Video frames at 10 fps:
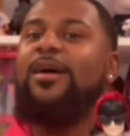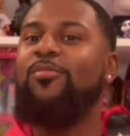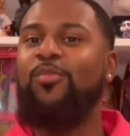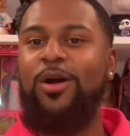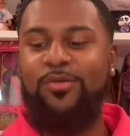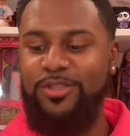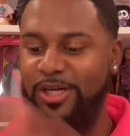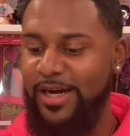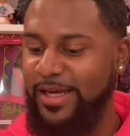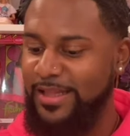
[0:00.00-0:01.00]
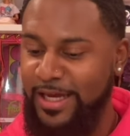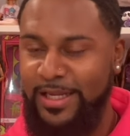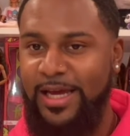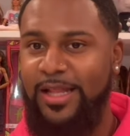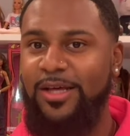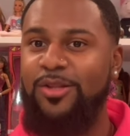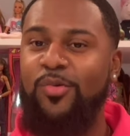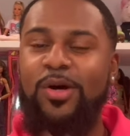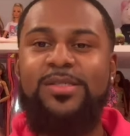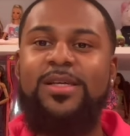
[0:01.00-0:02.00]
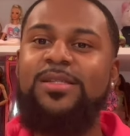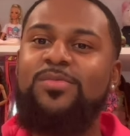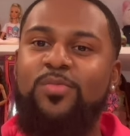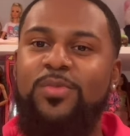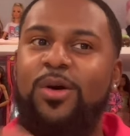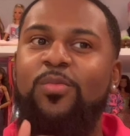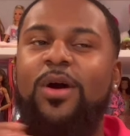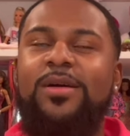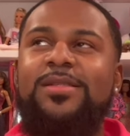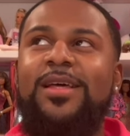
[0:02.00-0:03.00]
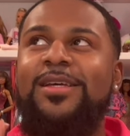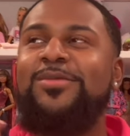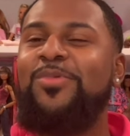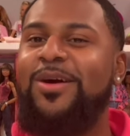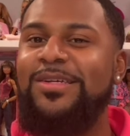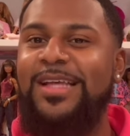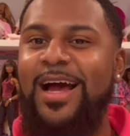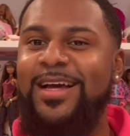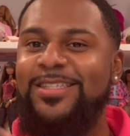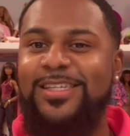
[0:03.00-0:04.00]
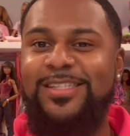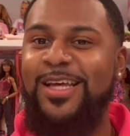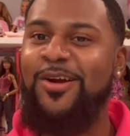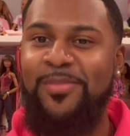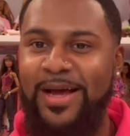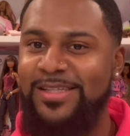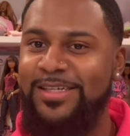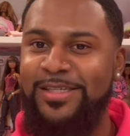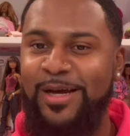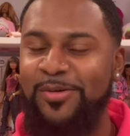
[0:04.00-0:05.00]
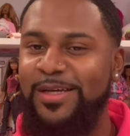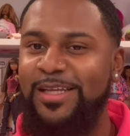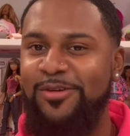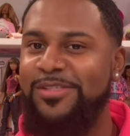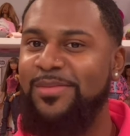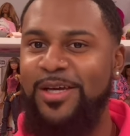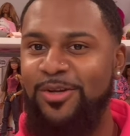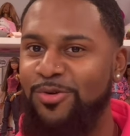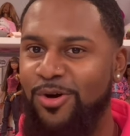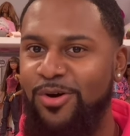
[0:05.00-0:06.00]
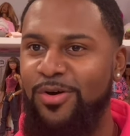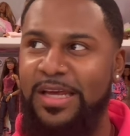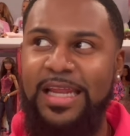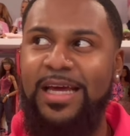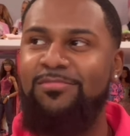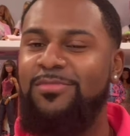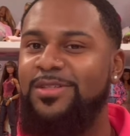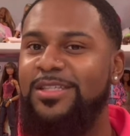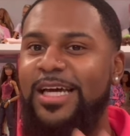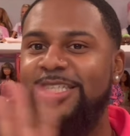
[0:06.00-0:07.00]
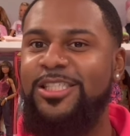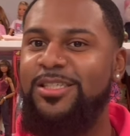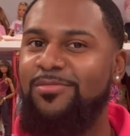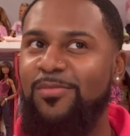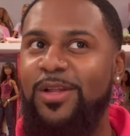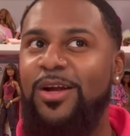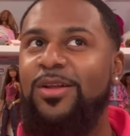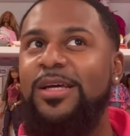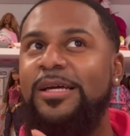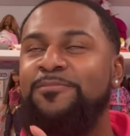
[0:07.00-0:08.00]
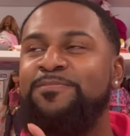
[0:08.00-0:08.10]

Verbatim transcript: we're gonna try to get that together the worst things the worst things worse i can just send her back to integrity and they'll send me a new doll and they they literally